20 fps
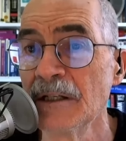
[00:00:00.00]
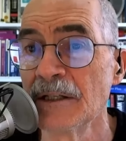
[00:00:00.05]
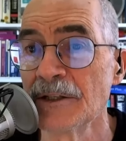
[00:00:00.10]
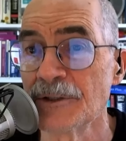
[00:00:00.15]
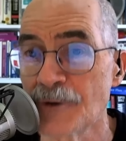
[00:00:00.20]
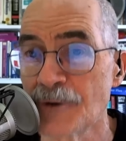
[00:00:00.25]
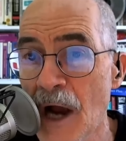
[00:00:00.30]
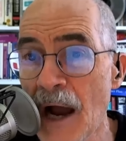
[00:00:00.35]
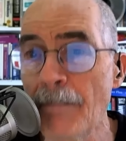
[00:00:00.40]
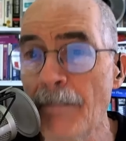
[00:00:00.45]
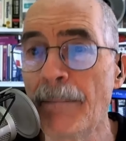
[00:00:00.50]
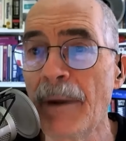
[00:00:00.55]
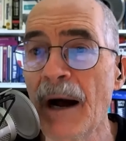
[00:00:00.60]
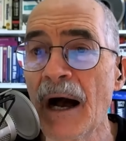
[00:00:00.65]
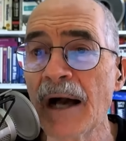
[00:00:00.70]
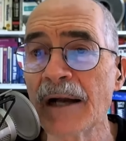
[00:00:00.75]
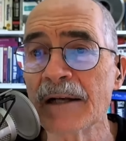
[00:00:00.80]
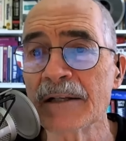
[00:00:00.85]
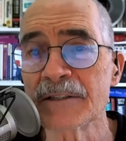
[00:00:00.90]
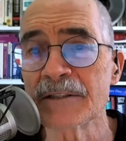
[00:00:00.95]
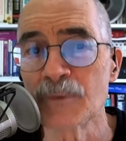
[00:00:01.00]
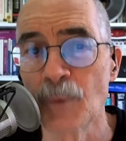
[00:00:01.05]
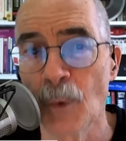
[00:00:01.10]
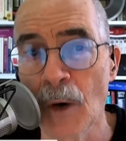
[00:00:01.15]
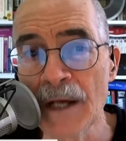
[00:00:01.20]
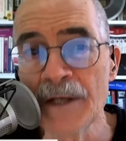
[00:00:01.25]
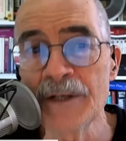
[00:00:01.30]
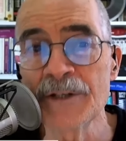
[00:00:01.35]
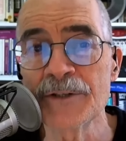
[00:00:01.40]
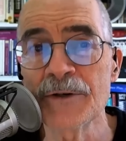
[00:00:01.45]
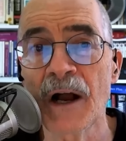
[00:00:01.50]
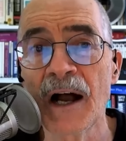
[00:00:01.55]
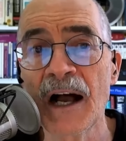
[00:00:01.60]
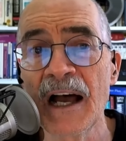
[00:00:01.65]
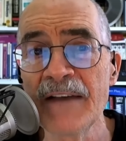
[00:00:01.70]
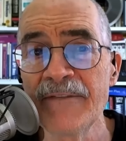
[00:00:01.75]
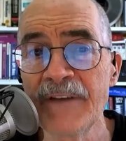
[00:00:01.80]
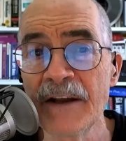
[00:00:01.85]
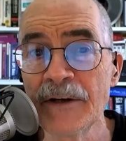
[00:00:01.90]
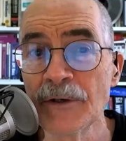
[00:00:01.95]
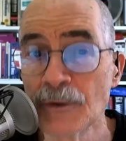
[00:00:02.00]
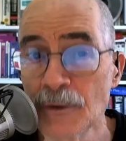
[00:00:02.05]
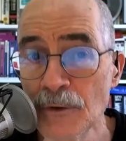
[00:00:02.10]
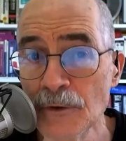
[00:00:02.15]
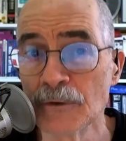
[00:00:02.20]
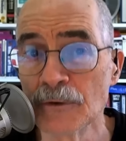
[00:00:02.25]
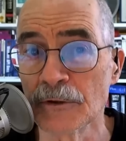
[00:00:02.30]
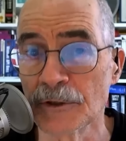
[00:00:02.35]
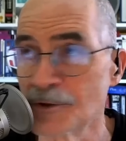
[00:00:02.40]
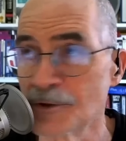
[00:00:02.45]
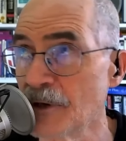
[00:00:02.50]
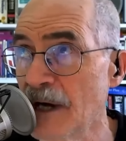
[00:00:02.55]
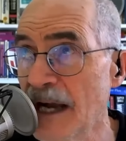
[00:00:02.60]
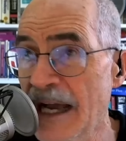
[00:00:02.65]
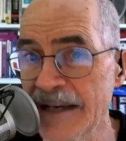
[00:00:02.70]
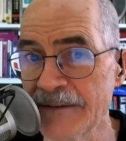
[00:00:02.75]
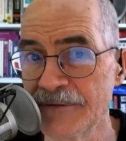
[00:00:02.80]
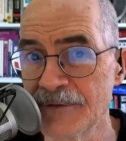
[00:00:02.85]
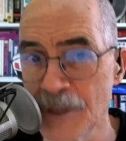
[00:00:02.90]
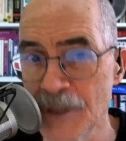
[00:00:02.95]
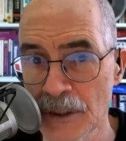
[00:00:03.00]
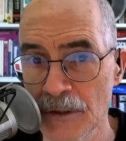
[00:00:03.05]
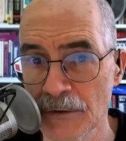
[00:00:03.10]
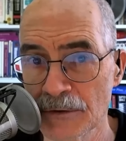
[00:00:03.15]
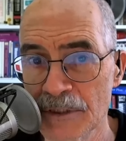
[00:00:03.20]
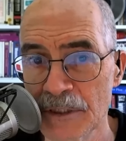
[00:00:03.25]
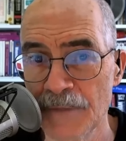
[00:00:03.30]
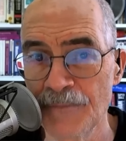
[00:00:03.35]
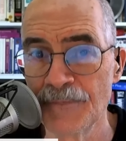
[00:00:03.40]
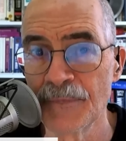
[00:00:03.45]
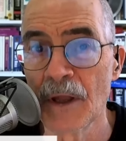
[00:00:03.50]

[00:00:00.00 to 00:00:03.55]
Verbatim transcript: Dropbox, OneDrive, and Google Drive don't.